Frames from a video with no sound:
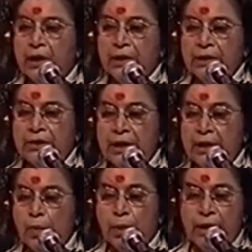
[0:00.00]
It's
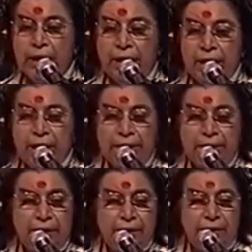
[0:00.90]
like one
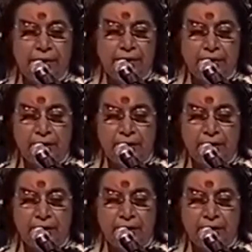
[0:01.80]
enlightened light